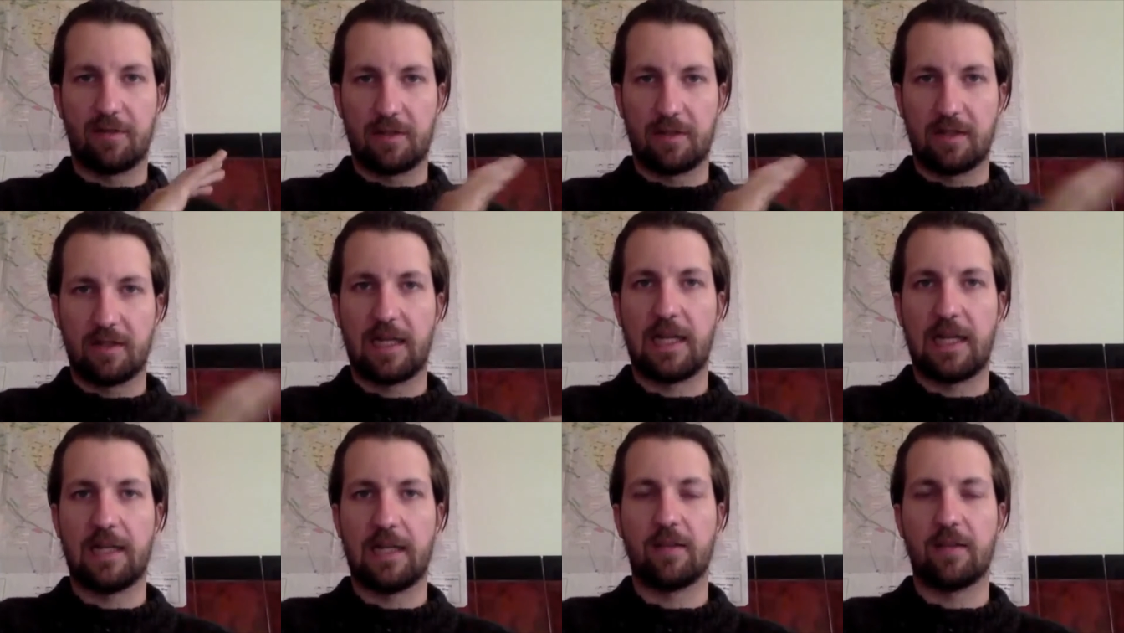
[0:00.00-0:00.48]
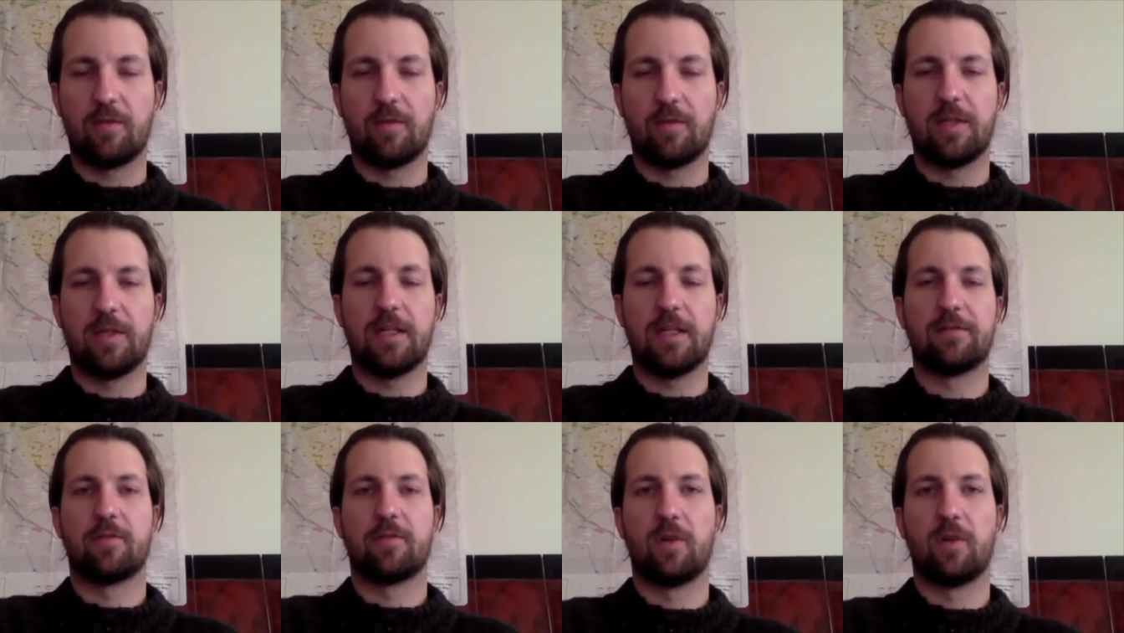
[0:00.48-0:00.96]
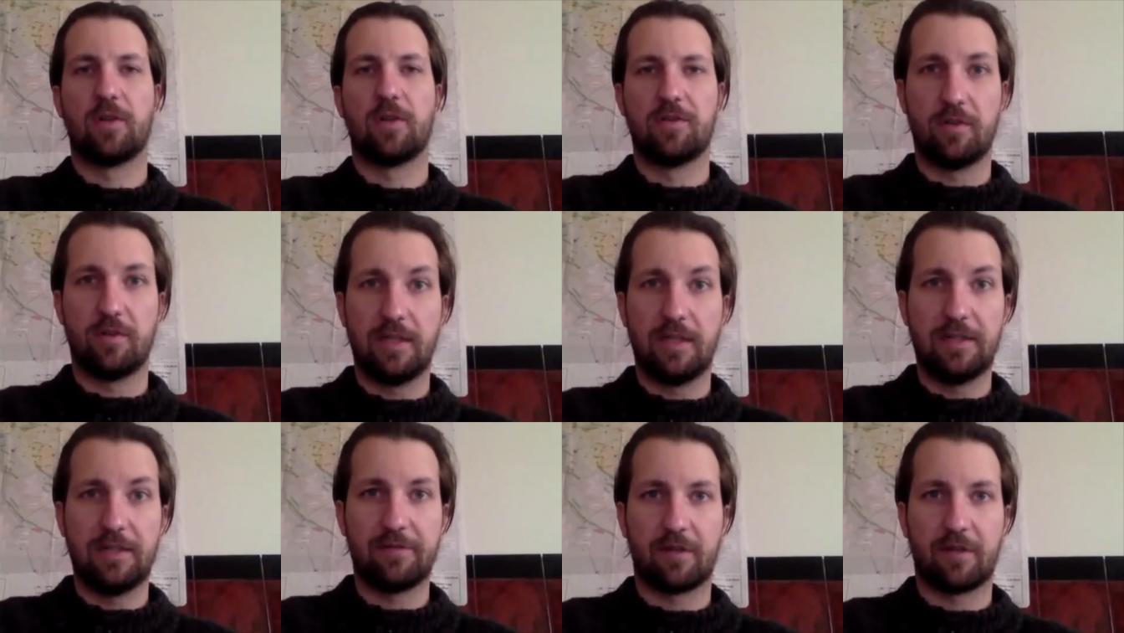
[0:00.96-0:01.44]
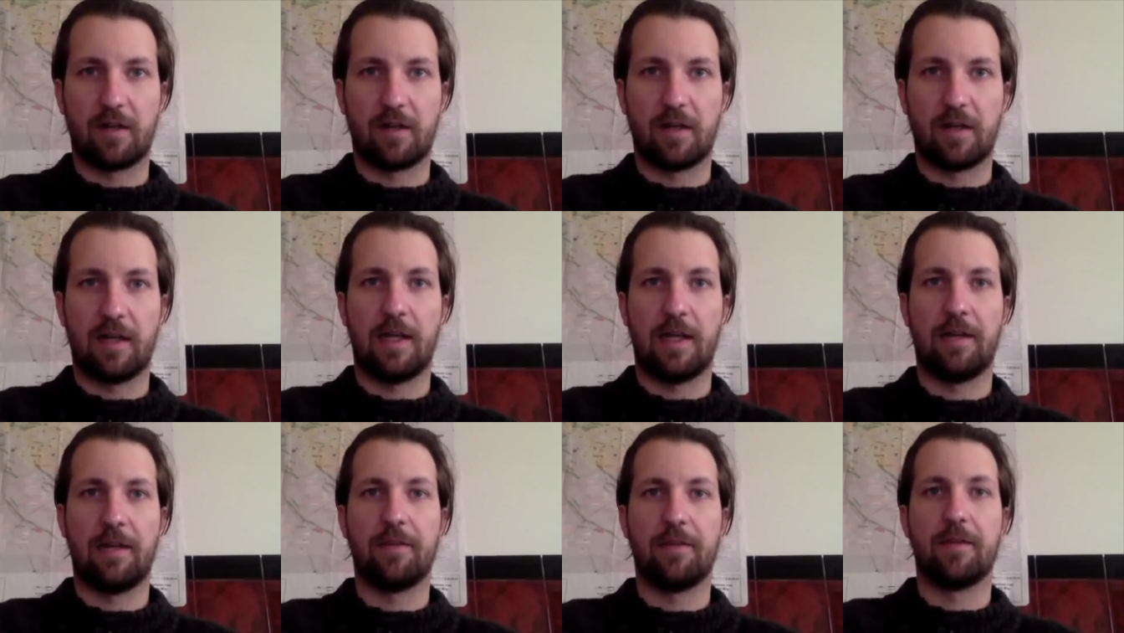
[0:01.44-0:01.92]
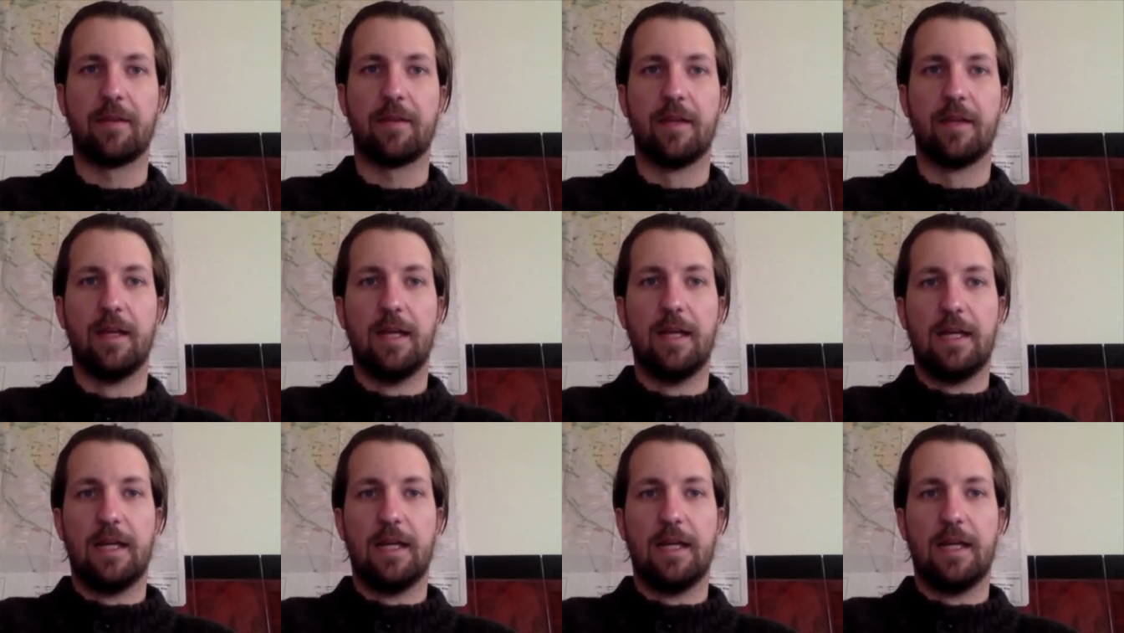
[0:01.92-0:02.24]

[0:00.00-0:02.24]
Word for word: our land, and we never want to leave our land.